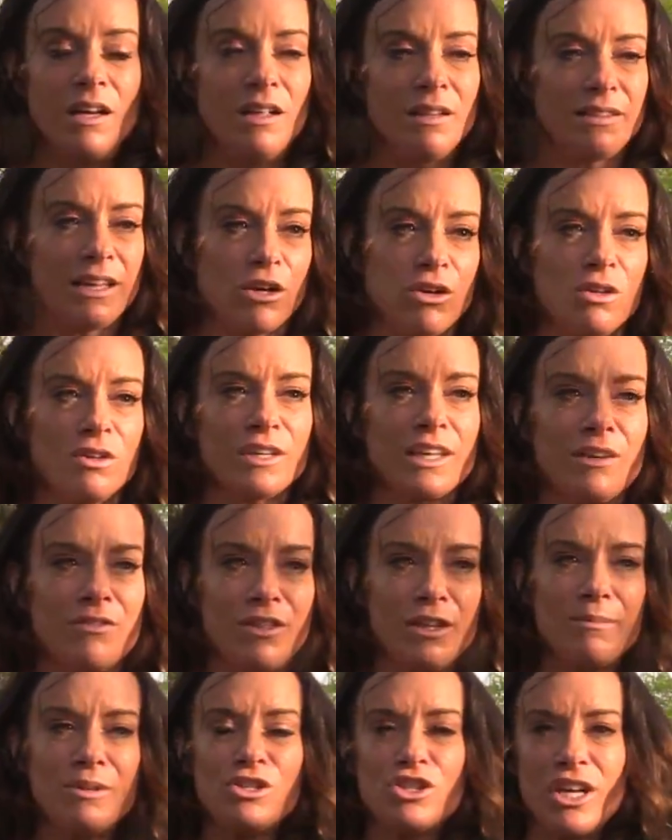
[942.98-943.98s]
That'll give
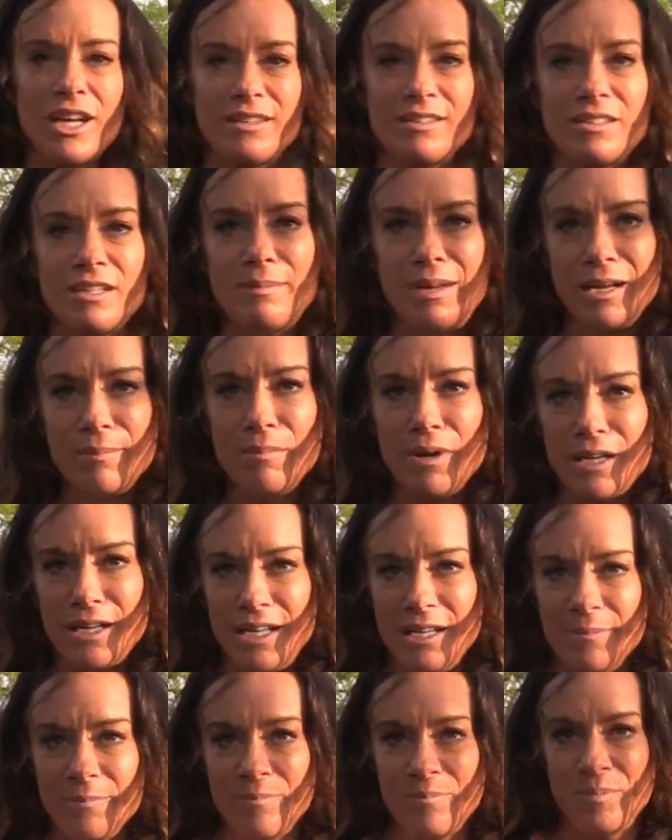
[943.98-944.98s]
them a chance to make
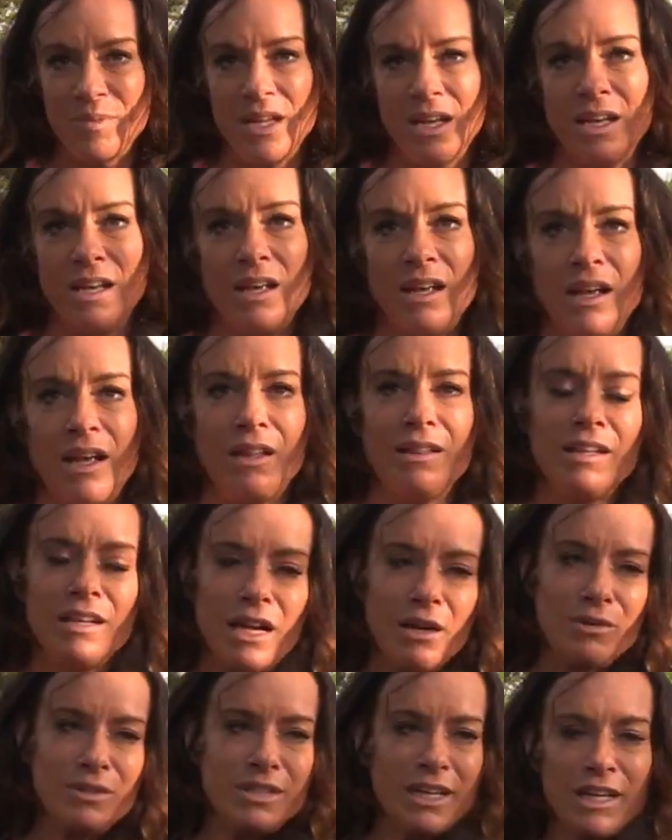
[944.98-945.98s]
money. And then
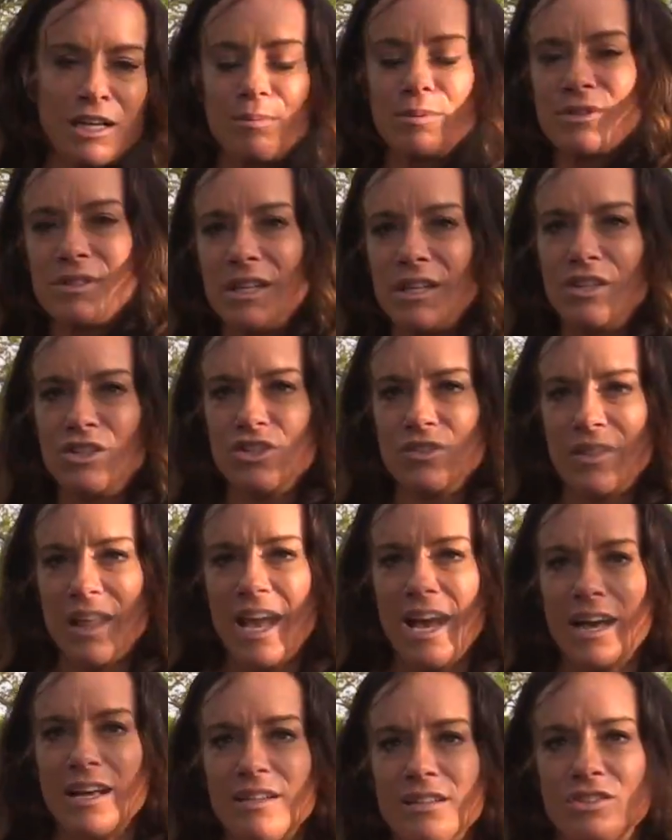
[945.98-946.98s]
I would take a percentage of
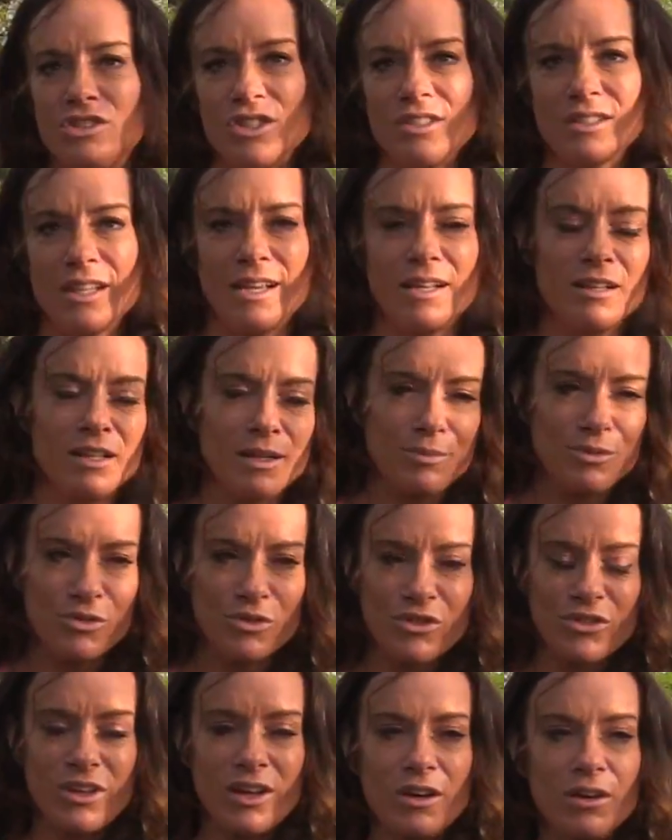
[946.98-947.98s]
that, just like clips for
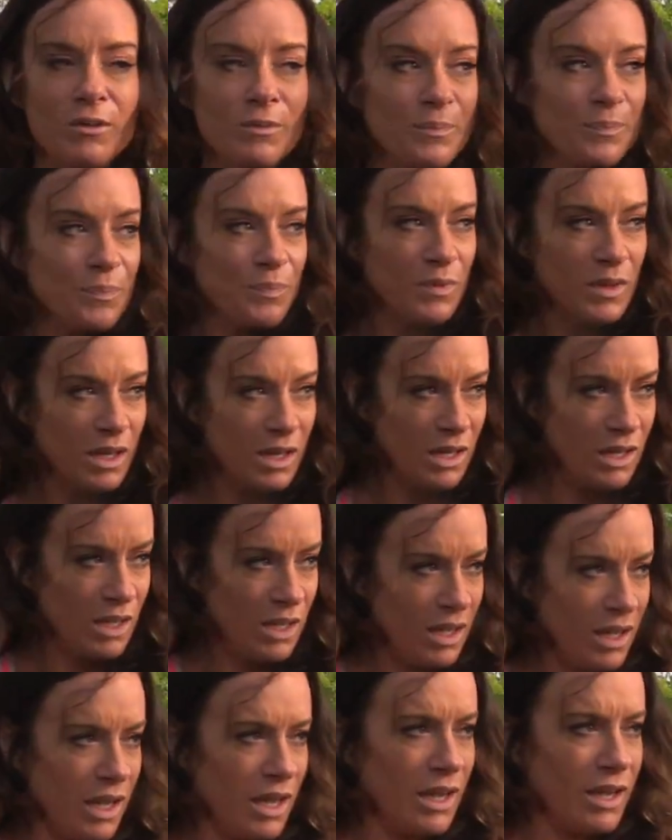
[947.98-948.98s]
sale,
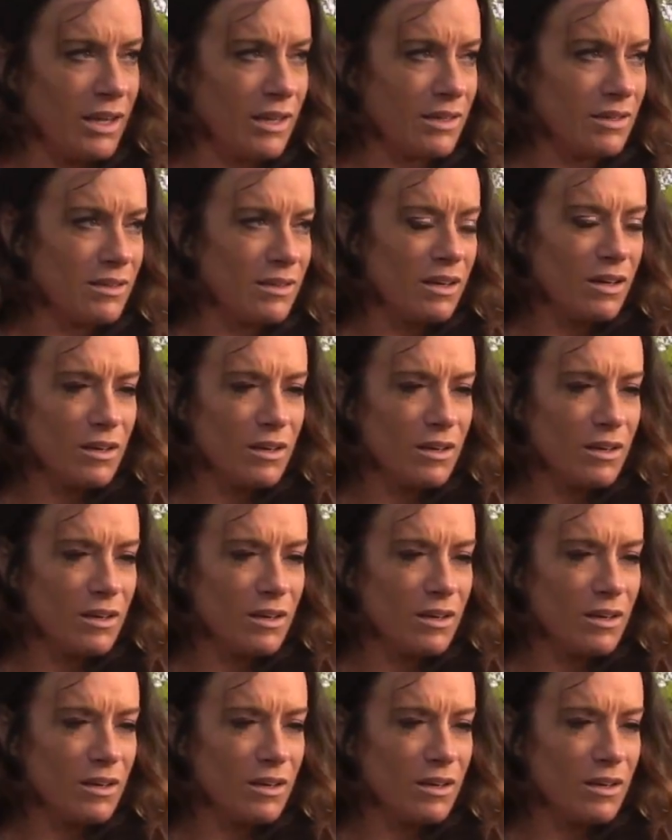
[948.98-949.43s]
and